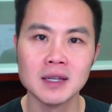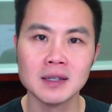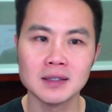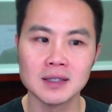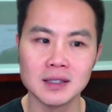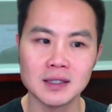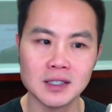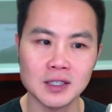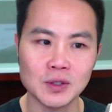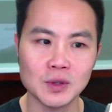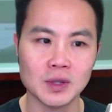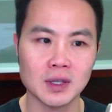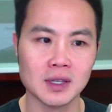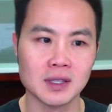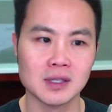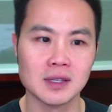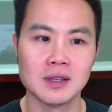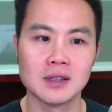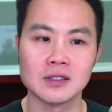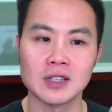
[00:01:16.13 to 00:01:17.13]
to do
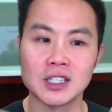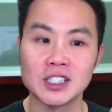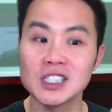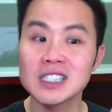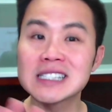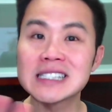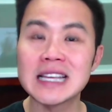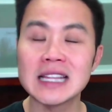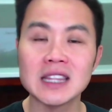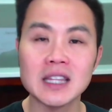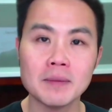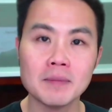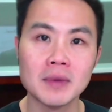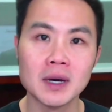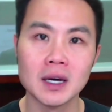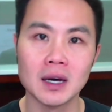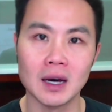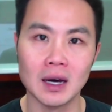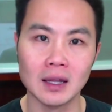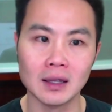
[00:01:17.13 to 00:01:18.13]
this. So I just send them a